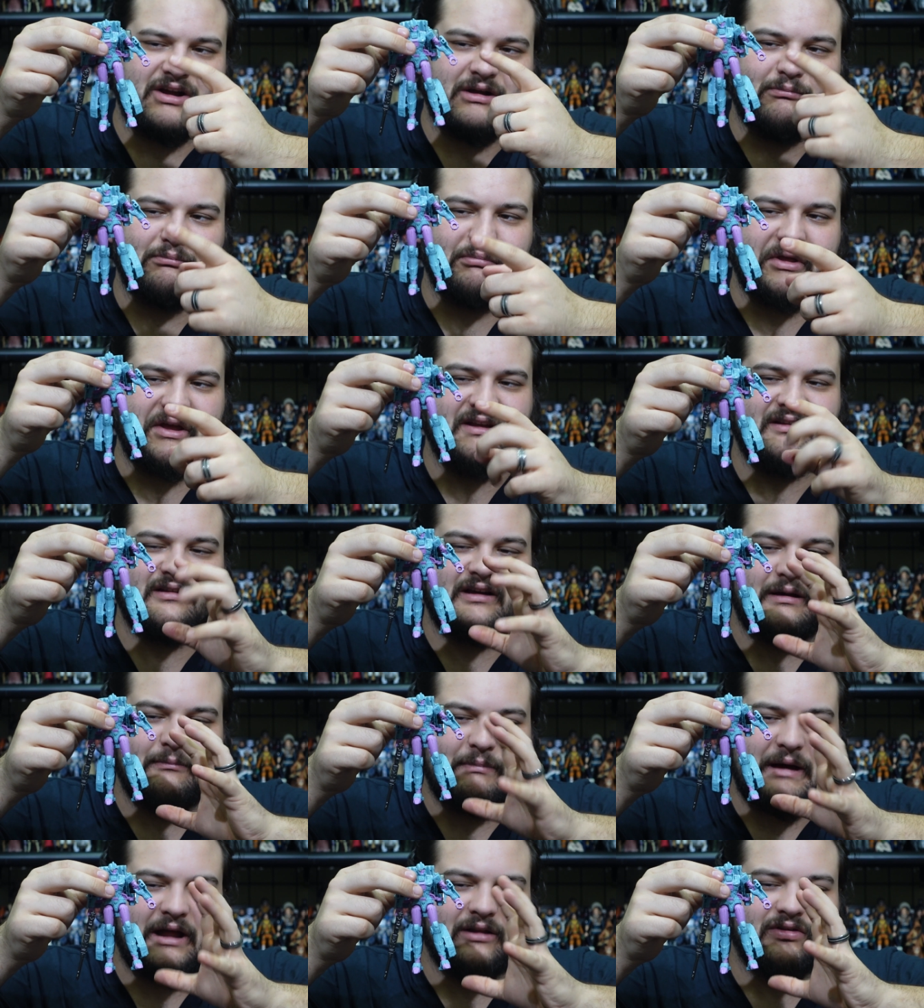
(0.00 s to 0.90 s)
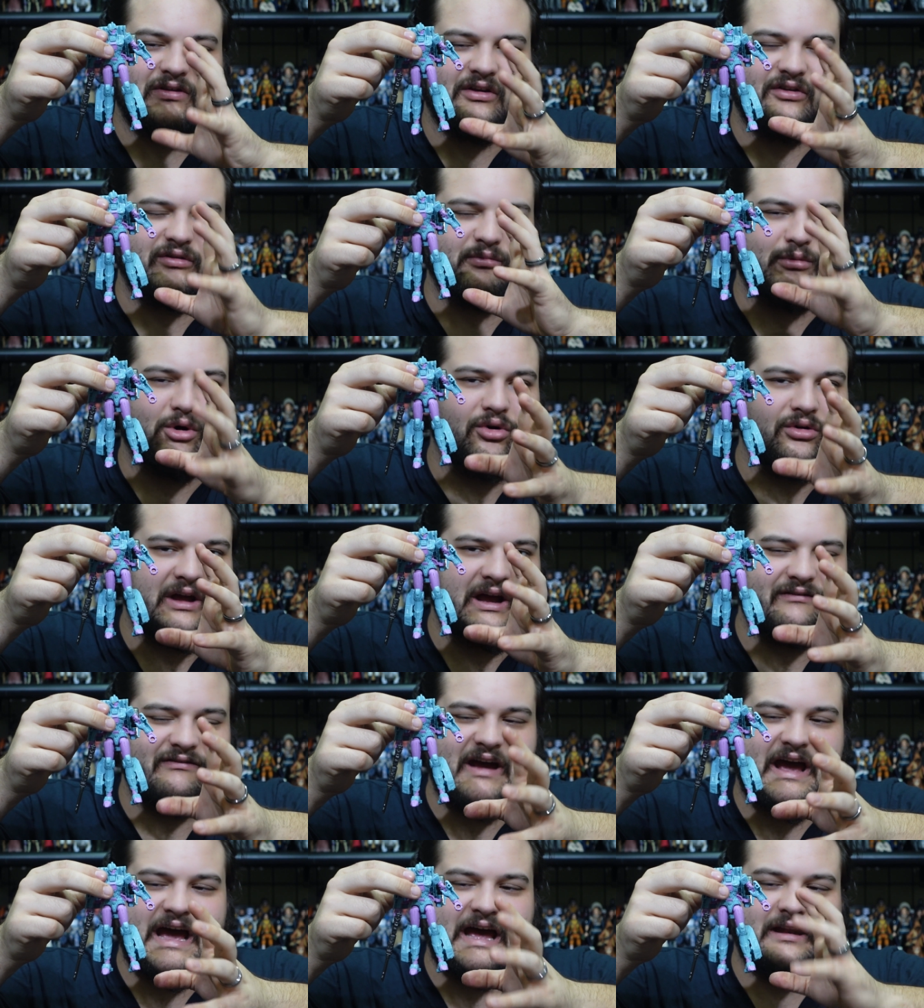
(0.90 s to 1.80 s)
complaint about this mold
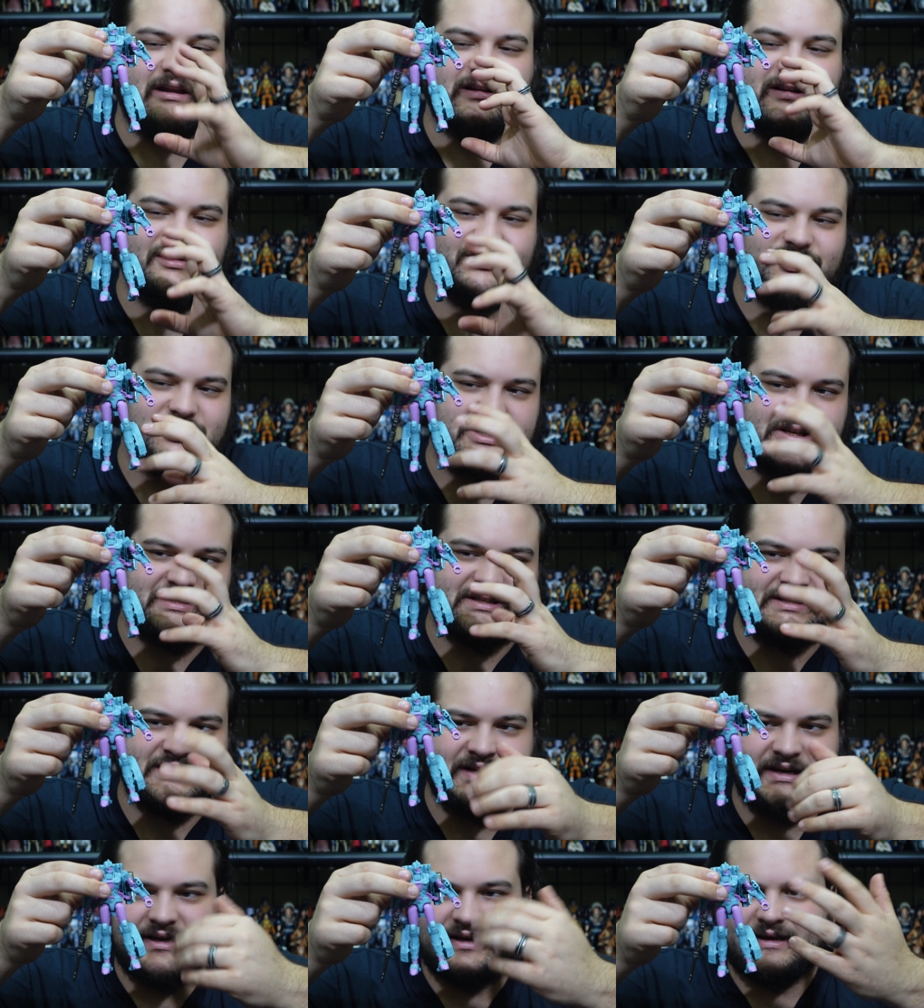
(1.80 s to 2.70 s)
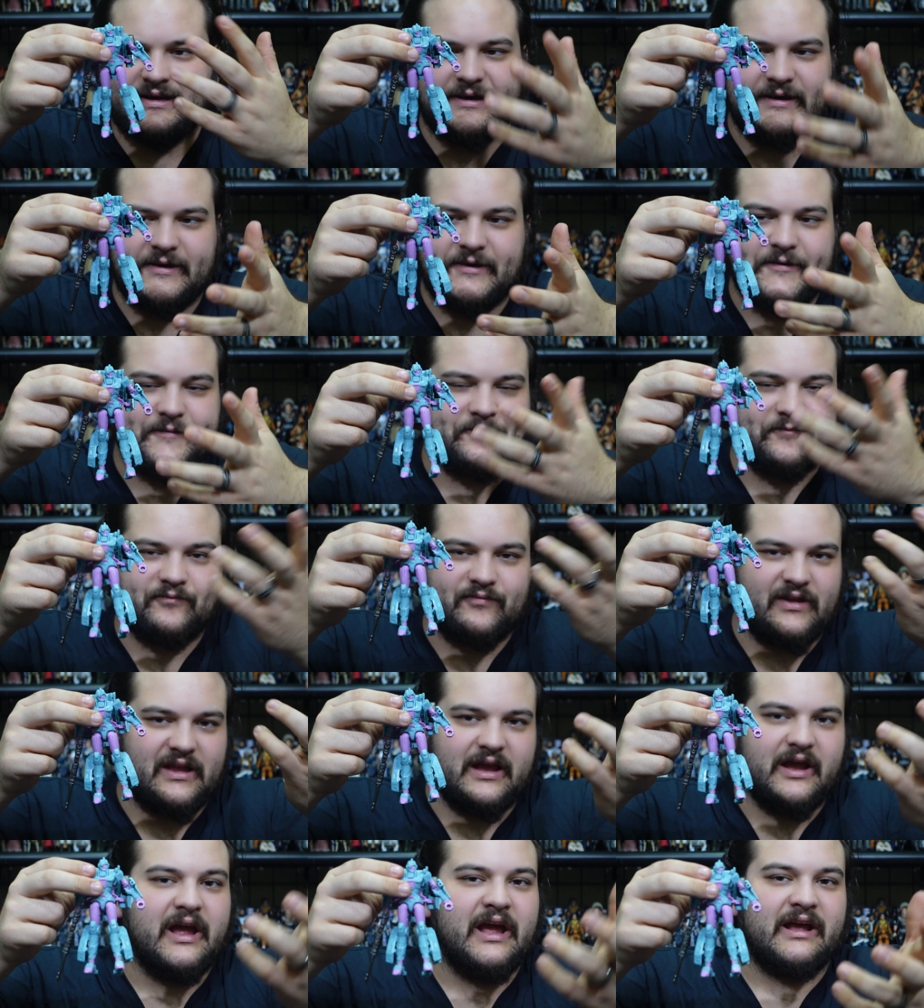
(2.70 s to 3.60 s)
I've had. Just
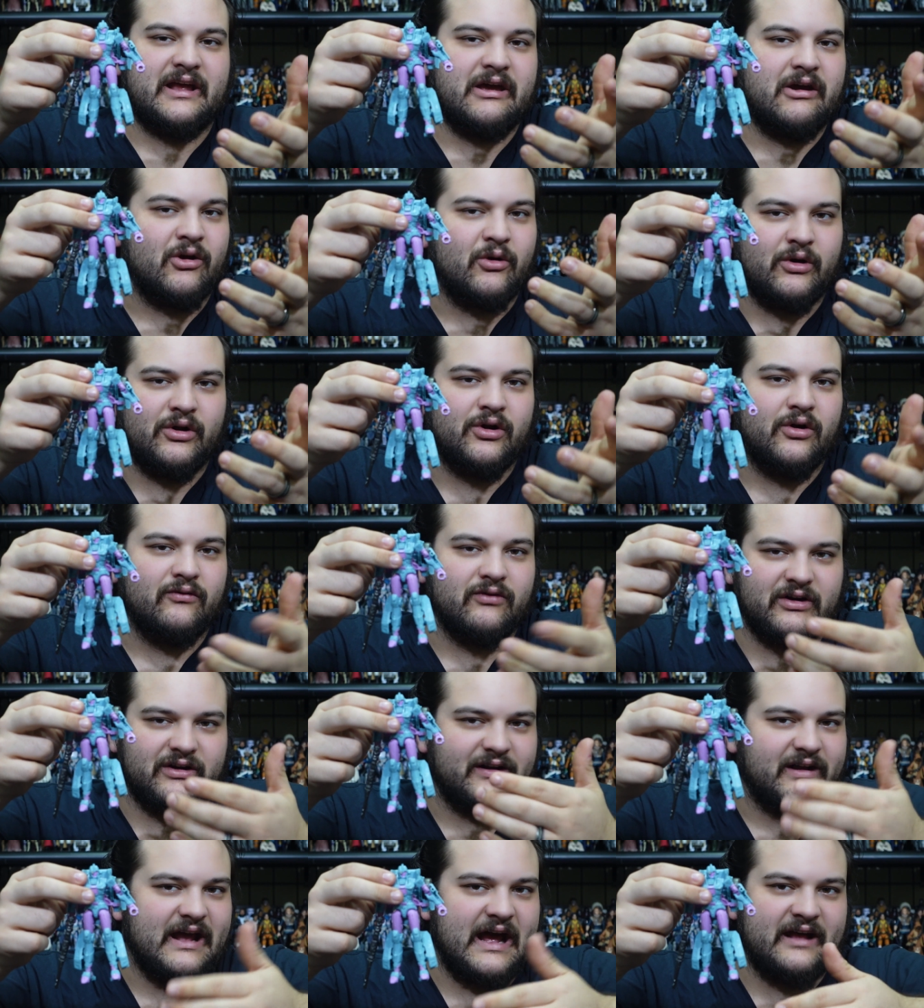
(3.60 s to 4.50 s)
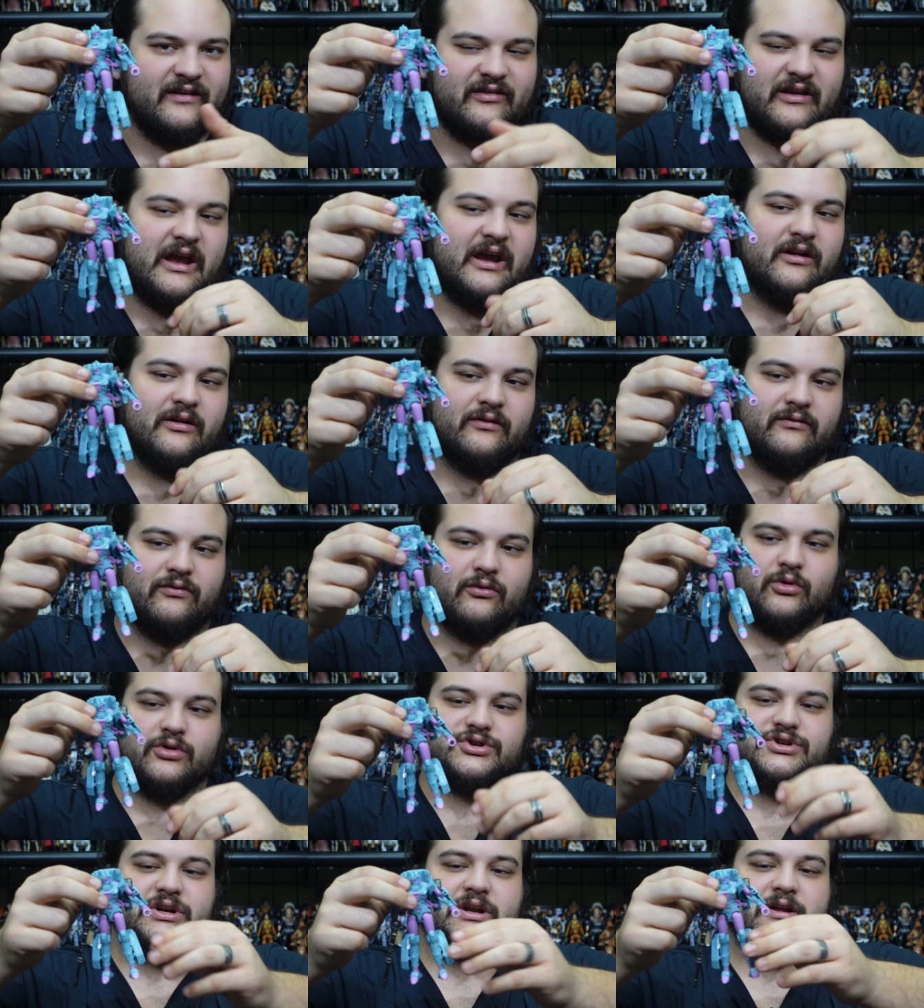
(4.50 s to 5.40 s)
it carried over to Kaskade,
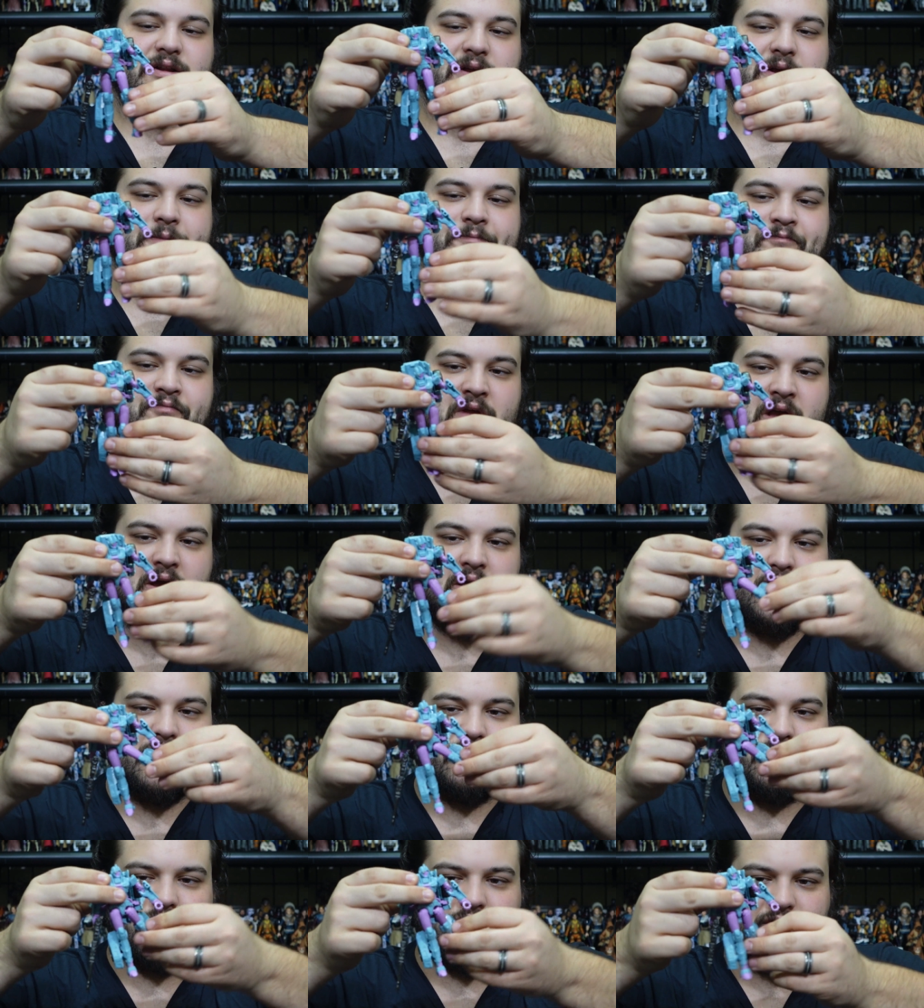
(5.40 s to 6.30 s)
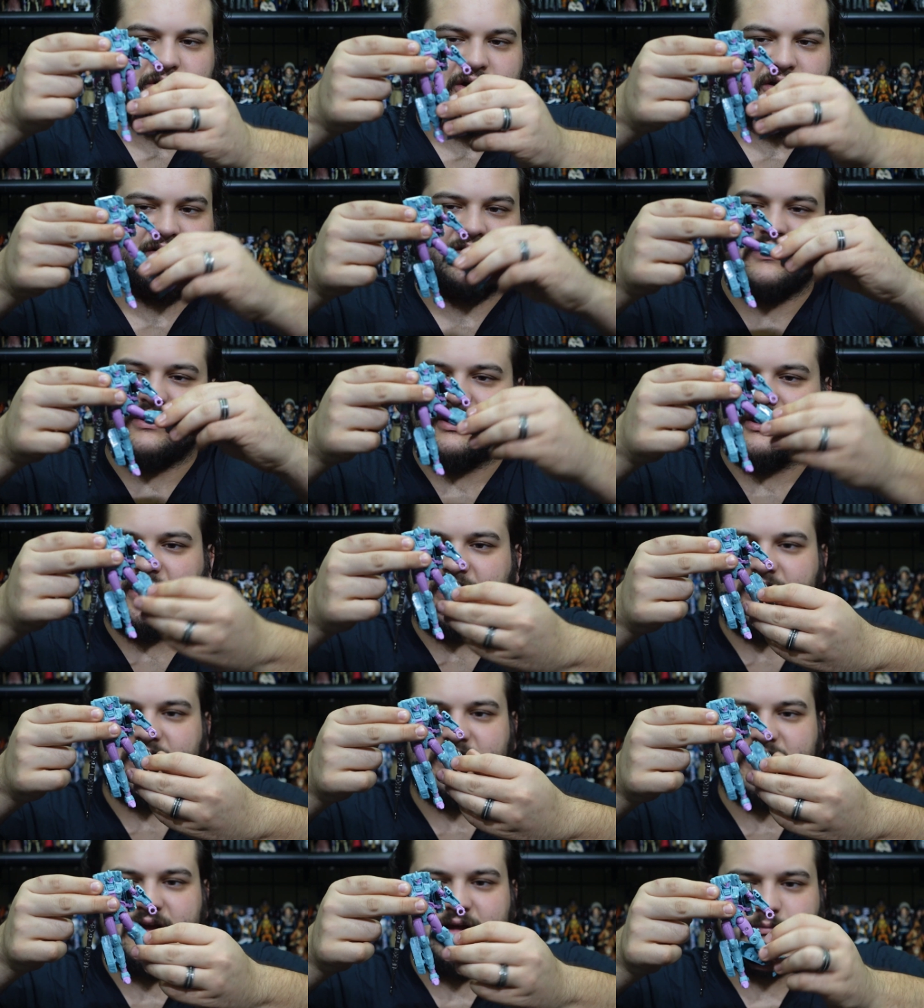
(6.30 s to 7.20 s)
unfortunately. Fully
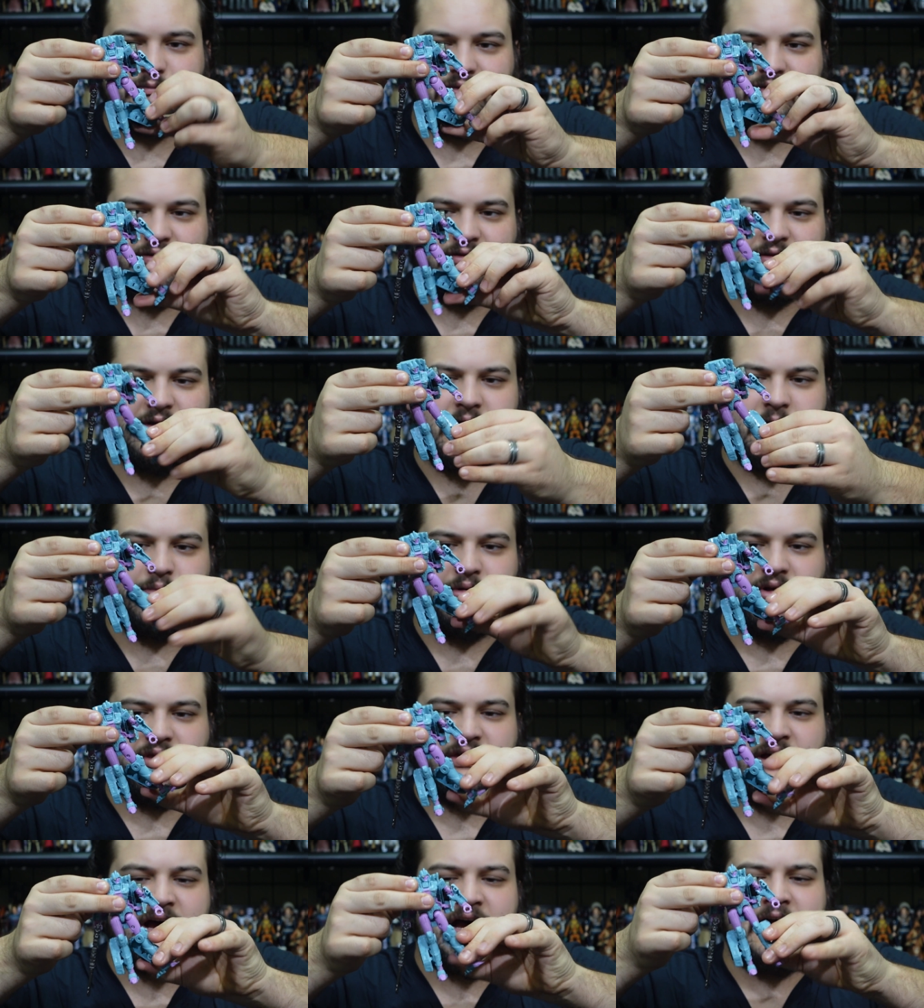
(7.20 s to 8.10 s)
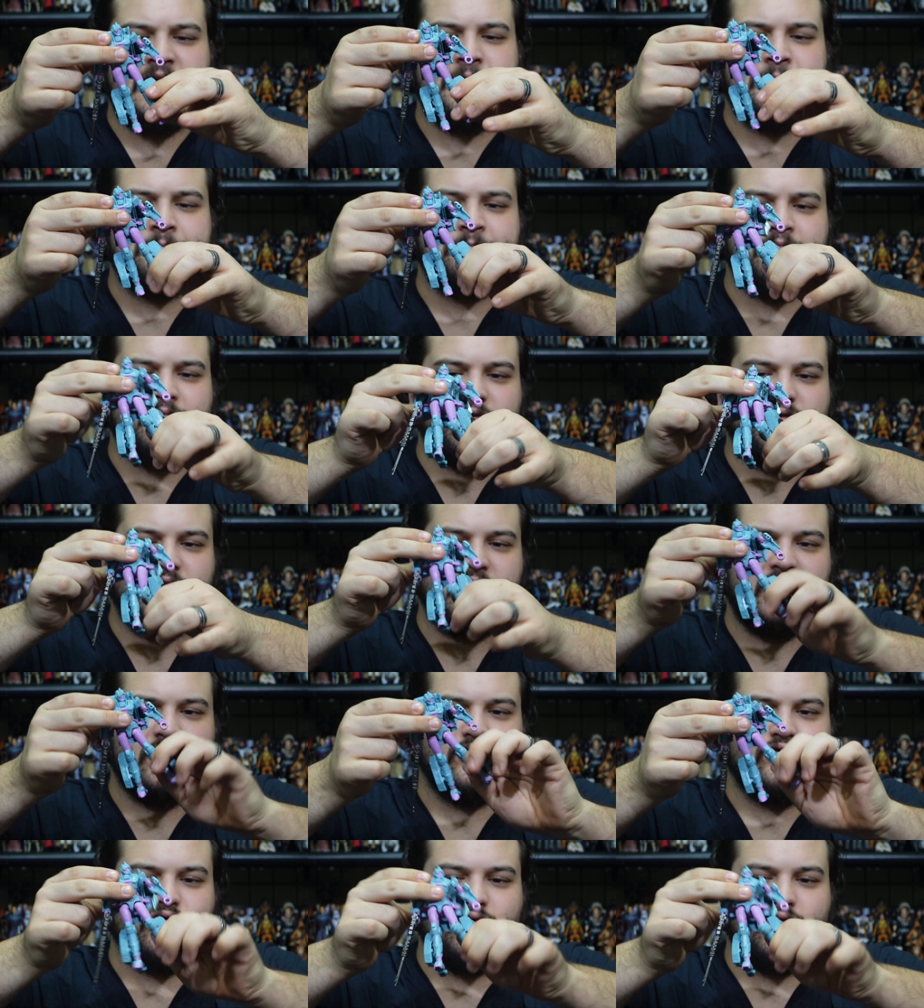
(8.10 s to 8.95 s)
articulated hips, upper thigh, single